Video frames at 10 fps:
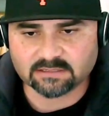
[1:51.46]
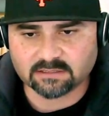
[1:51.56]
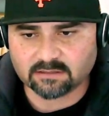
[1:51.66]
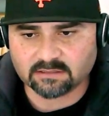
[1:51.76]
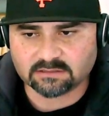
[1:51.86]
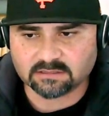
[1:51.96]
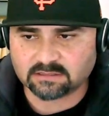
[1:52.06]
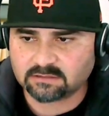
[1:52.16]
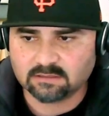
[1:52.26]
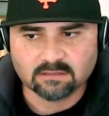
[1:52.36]
And it's
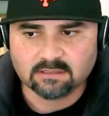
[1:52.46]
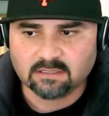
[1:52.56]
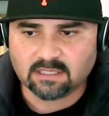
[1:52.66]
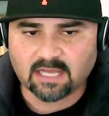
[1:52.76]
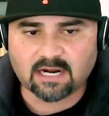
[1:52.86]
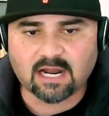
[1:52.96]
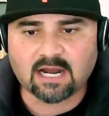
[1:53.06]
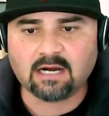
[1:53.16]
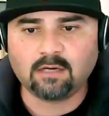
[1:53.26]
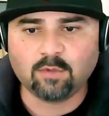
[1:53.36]
just a lot of
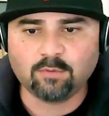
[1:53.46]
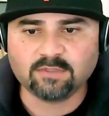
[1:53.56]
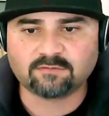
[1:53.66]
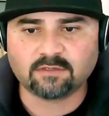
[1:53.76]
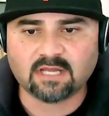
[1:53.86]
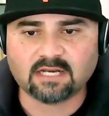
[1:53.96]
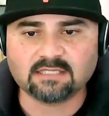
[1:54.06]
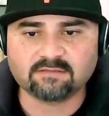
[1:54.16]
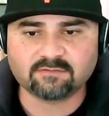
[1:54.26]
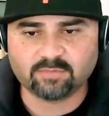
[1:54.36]
aha moments for a lot of
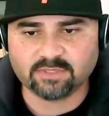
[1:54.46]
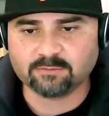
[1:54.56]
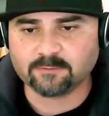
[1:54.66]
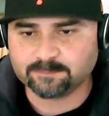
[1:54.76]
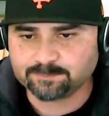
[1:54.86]
different people.